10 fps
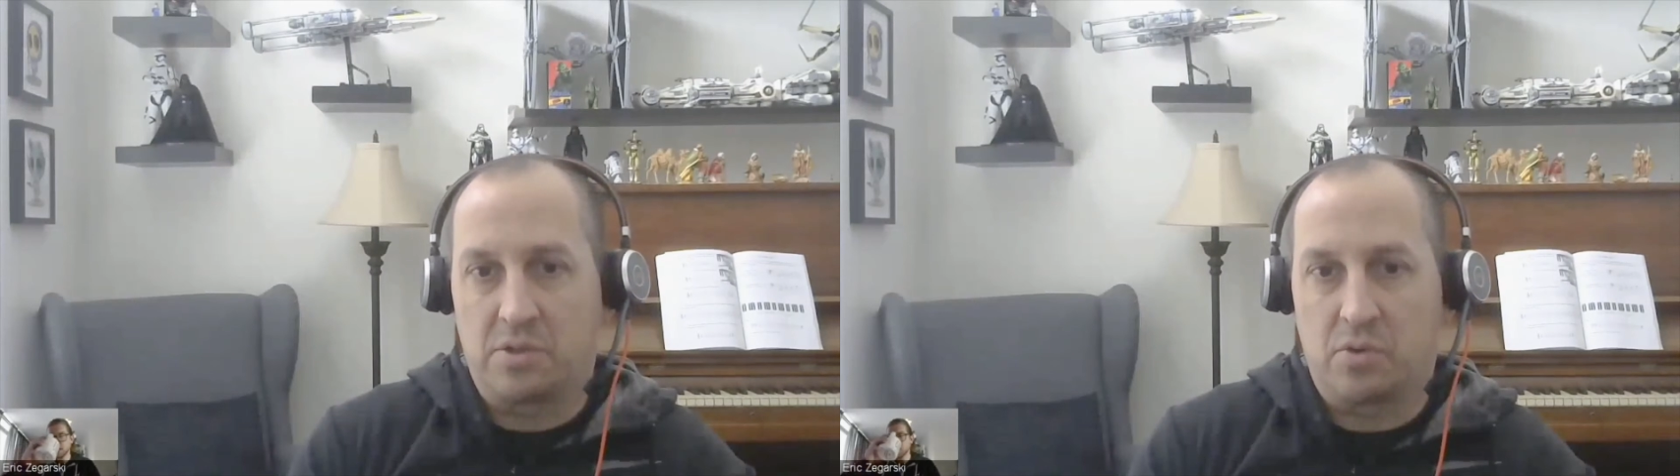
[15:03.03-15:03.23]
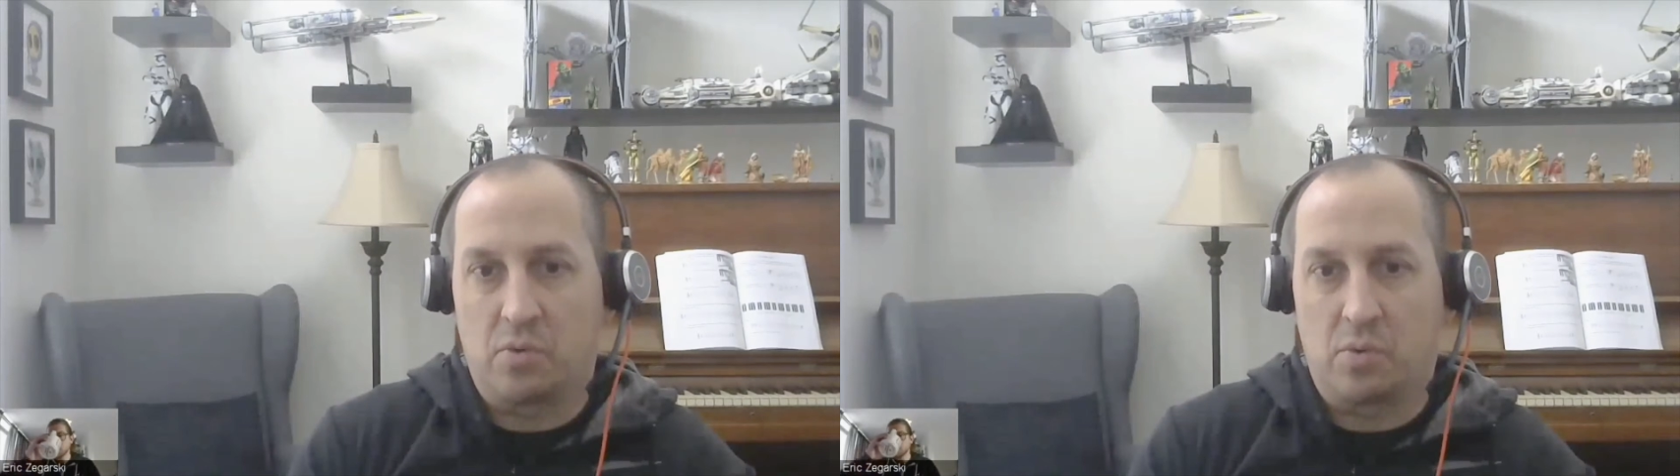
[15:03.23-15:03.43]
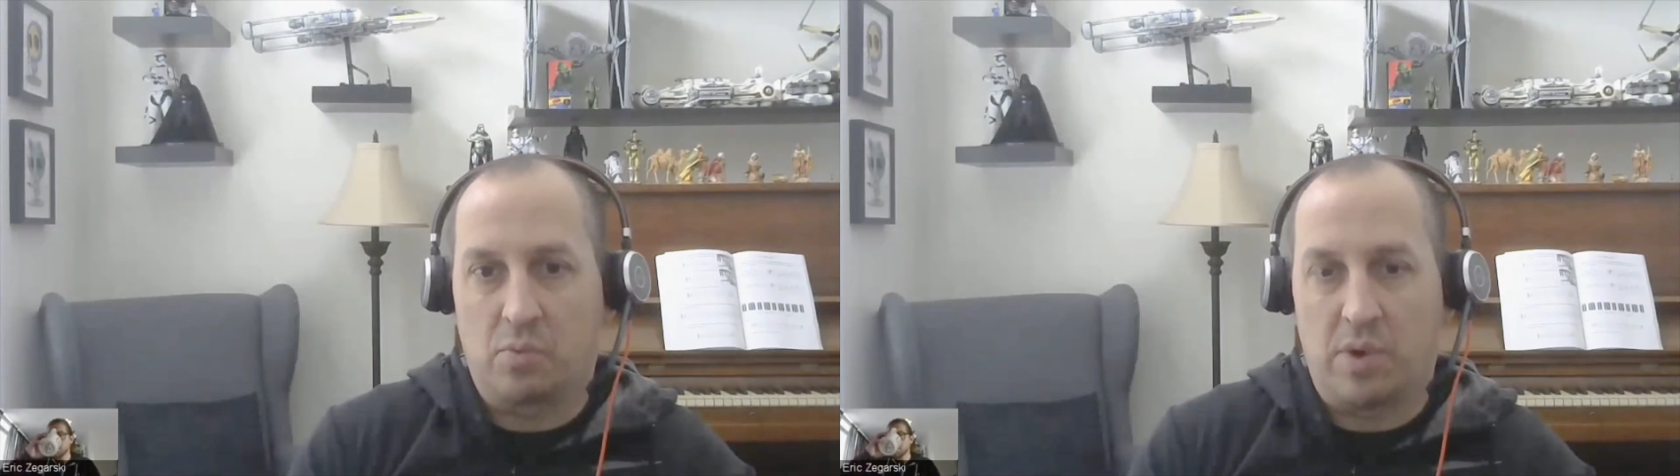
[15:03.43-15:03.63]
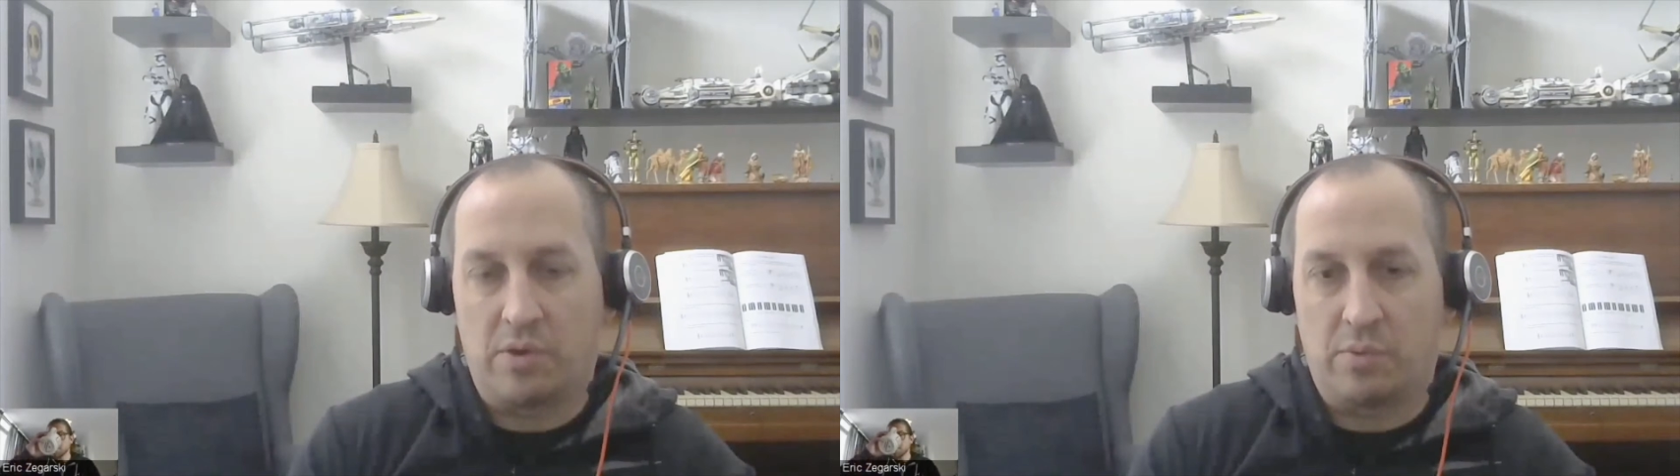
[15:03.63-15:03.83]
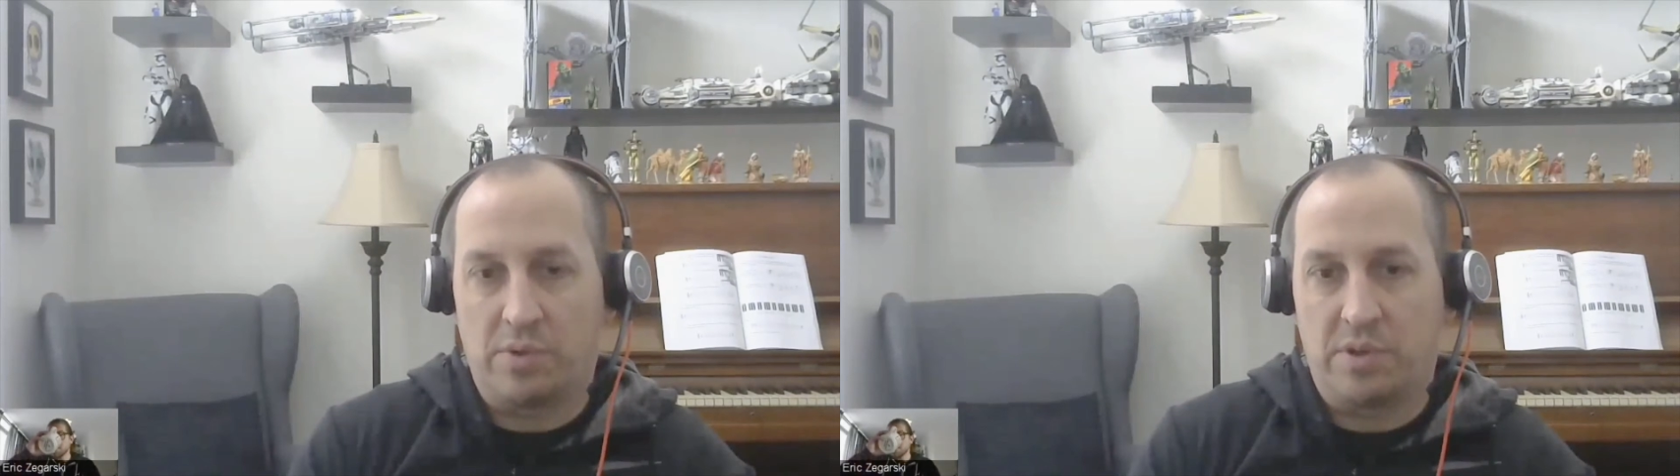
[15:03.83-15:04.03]
So
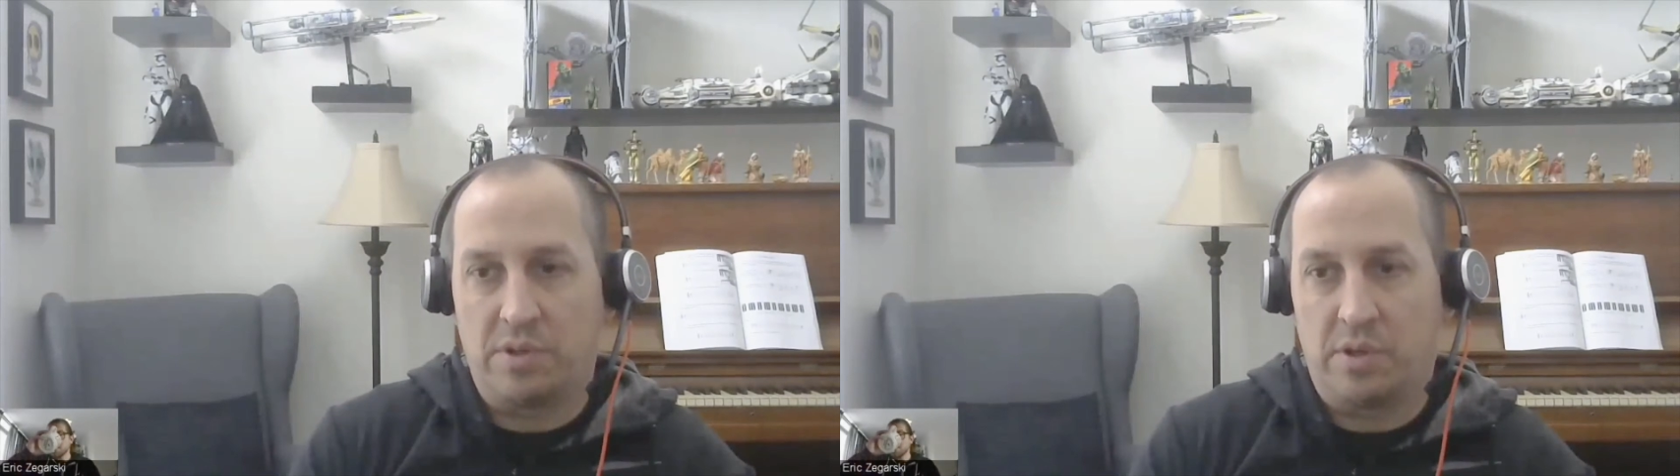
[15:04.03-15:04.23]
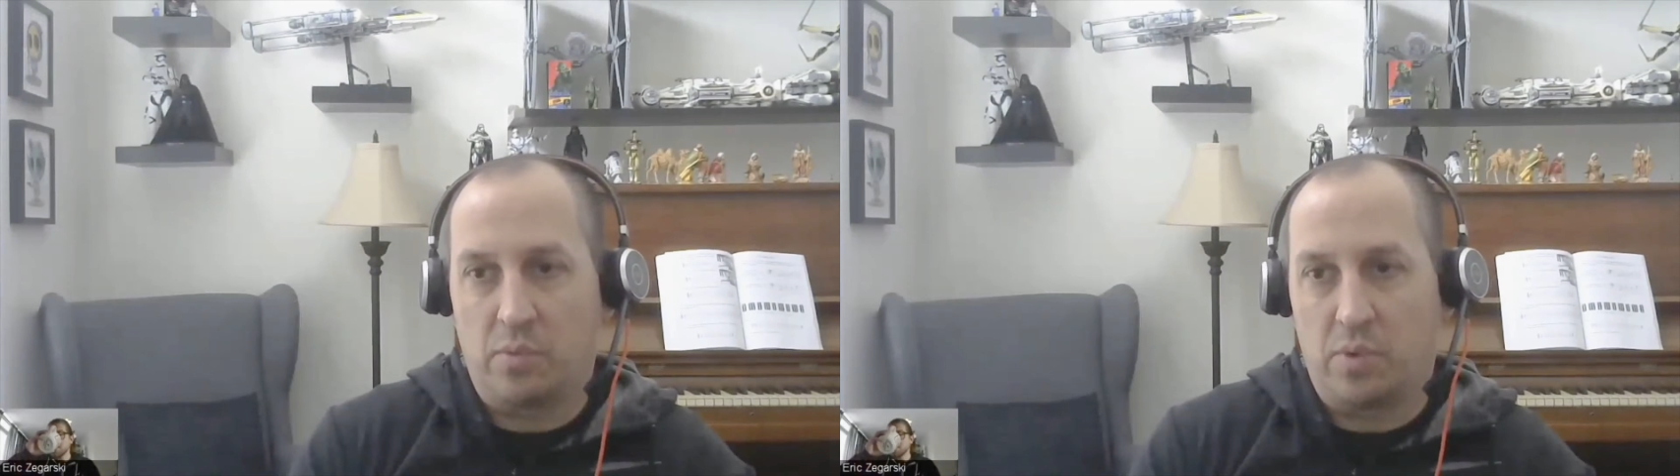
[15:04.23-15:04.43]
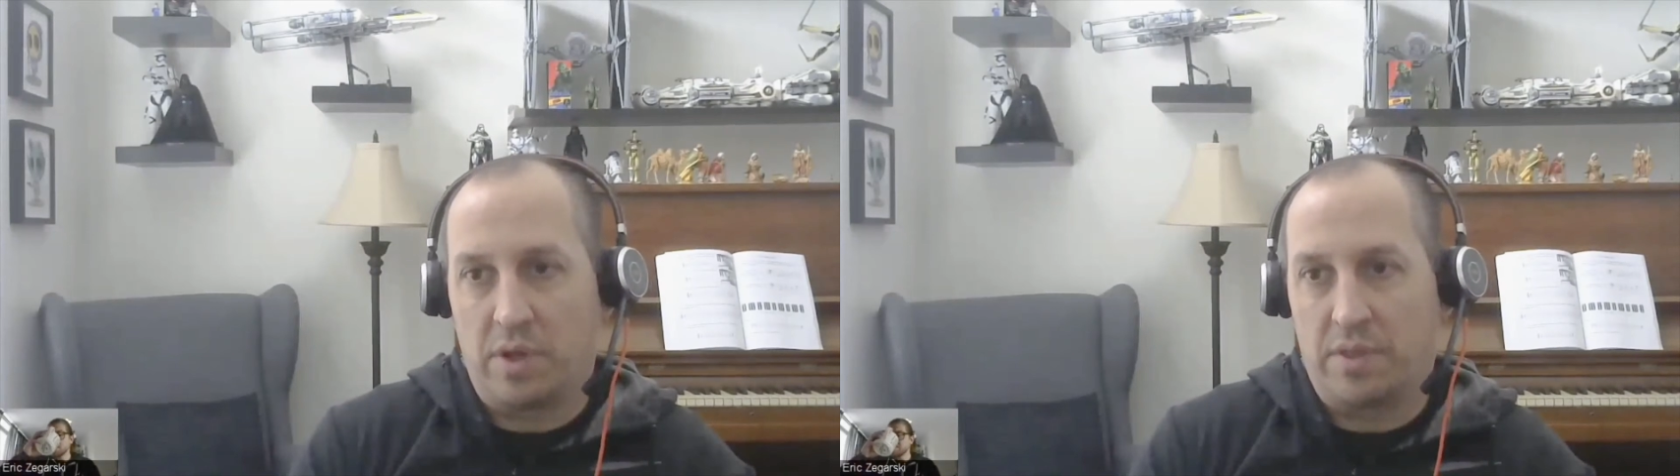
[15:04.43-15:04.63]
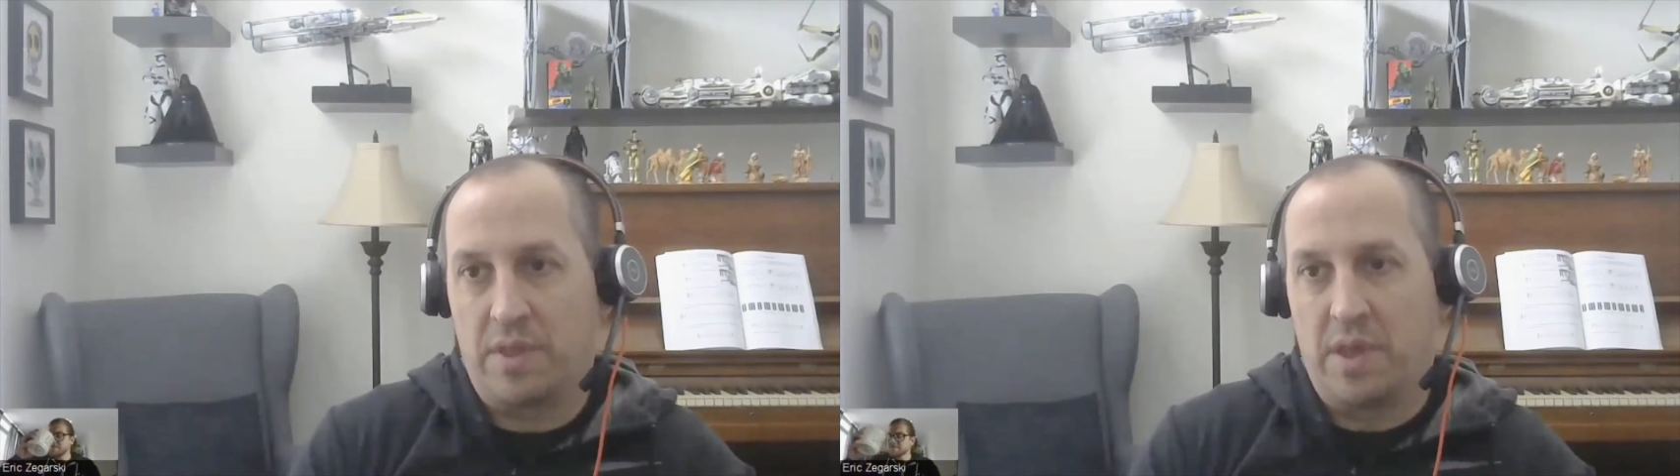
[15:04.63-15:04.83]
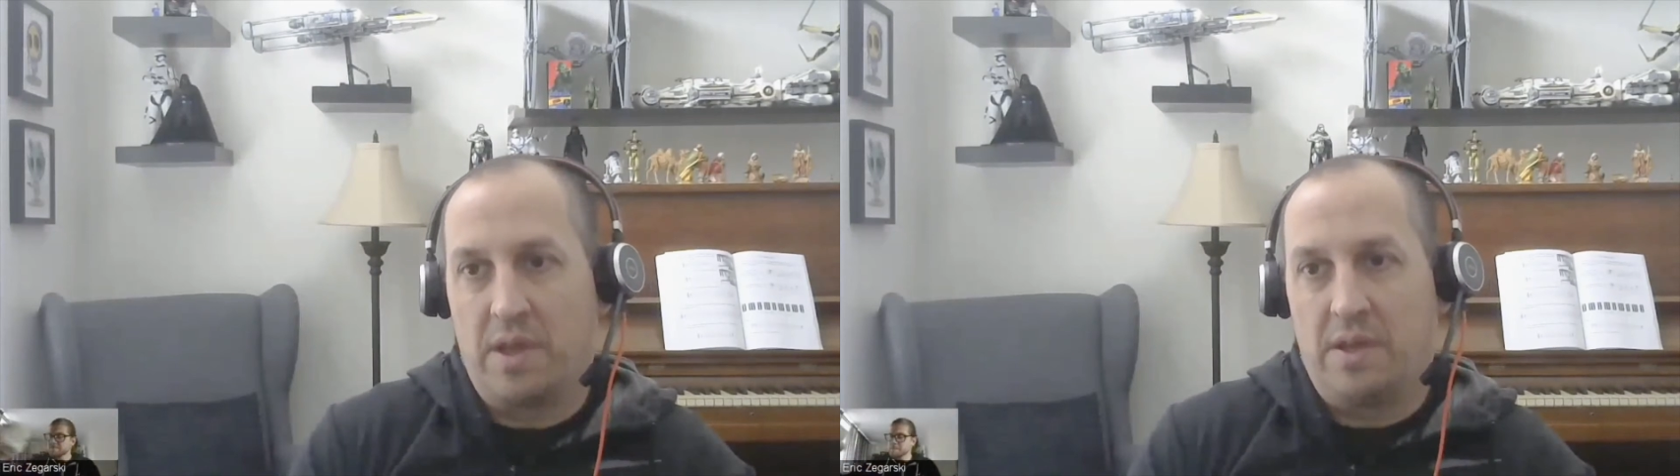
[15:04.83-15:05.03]
whether we're dealing with